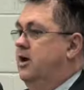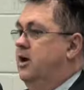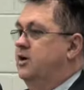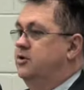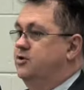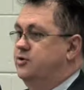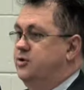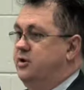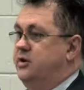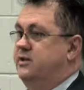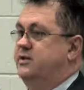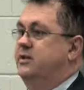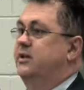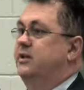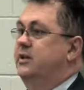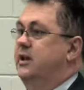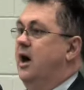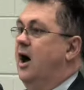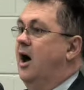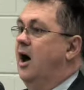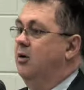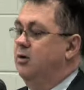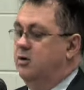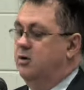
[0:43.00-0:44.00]
addressing
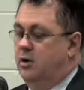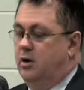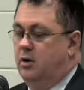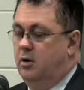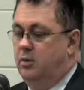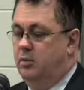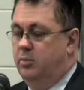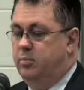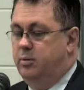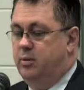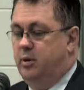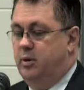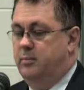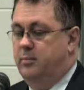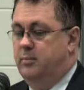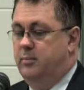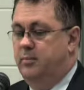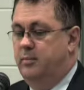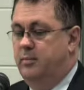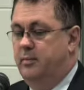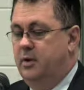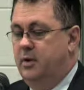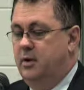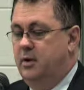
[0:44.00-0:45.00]
the alcohol
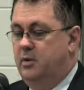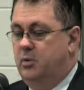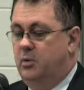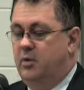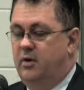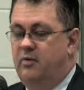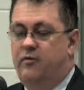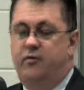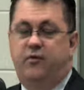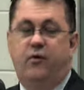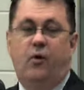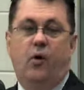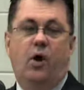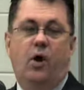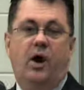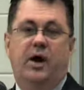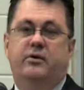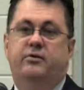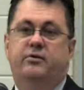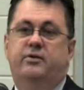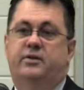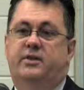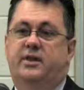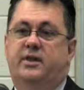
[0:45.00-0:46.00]
problem, where
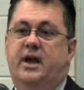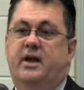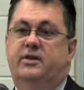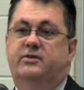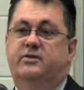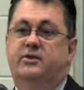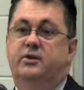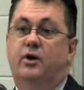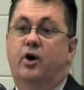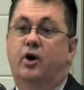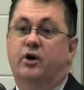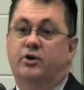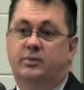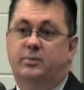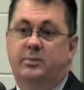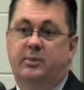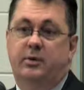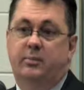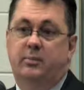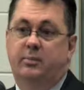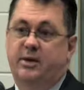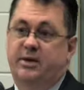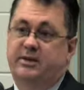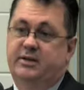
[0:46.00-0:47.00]
400,000
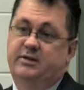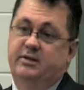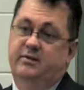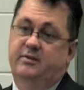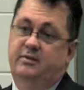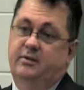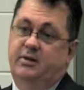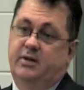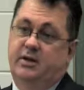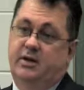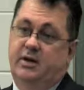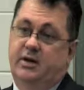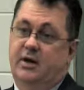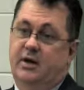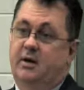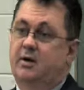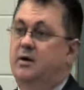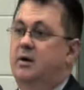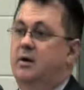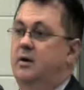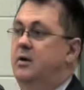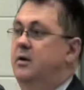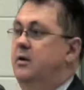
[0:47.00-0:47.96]
hospital beds every year